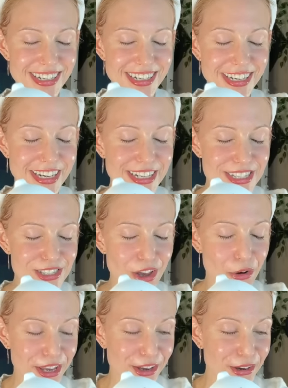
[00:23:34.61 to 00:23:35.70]
It is
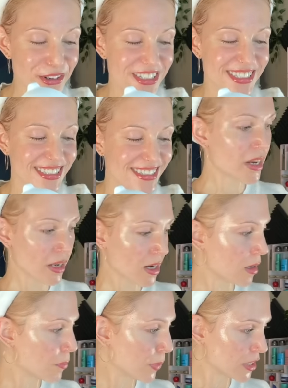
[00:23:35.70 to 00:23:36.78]
so cute. And I
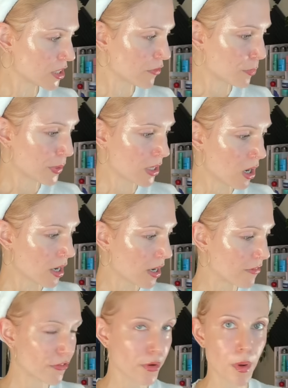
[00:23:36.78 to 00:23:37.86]
got a bunch of
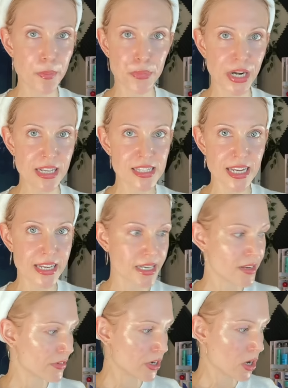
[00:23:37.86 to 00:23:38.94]
PR from brands I didn't
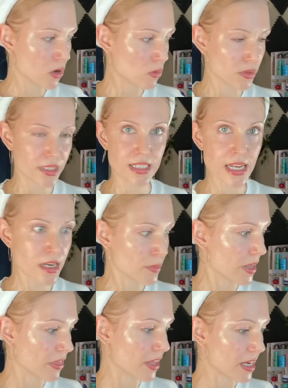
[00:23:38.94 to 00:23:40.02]
even know send
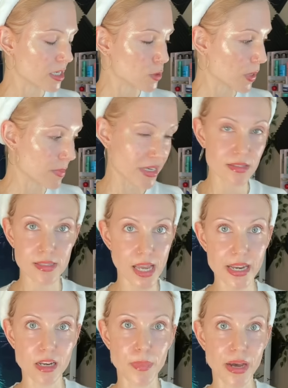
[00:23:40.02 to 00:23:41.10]
me things, but I'm
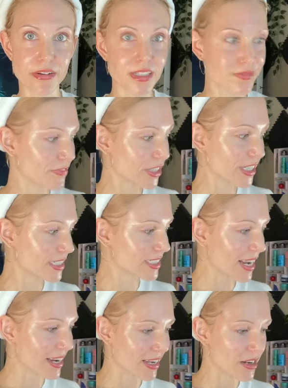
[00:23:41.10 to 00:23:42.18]
excited about it, very
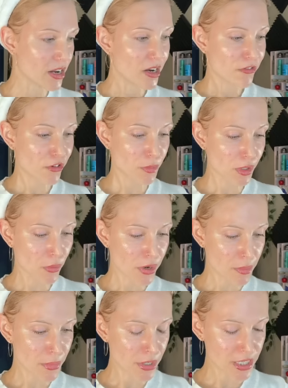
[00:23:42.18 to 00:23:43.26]
excited. From
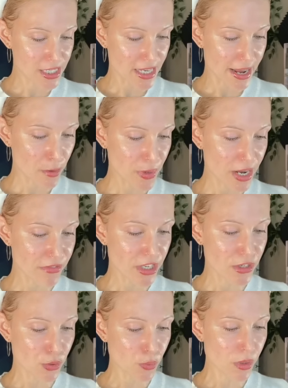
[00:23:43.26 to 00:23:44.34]
Laura Mercier, we have the
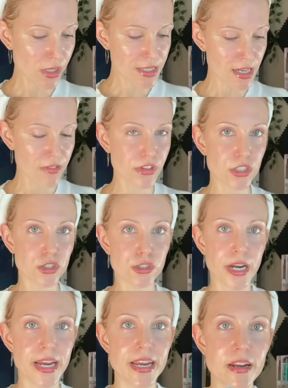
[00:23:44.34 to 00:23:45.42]
Tools of the
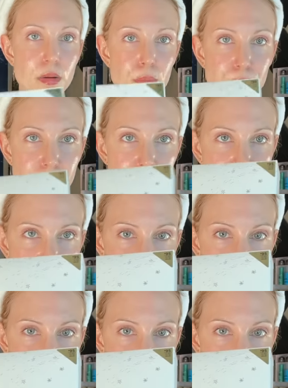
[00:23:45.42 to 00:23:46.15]
Trade Brush